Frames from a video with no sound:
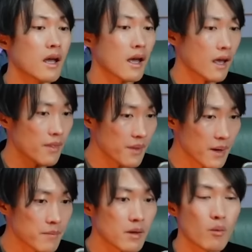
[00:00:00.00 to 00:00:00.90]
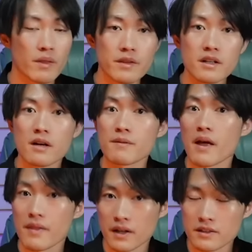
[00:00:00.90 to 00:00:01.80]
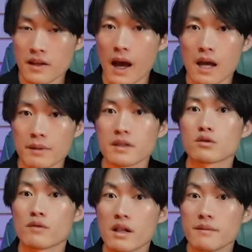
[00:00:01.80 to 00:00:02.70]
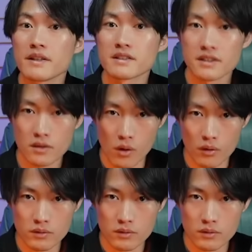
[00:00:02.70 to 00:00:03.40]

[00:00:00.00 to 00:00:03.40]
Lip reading: And then, 1 year after that, I mean 12 years ago,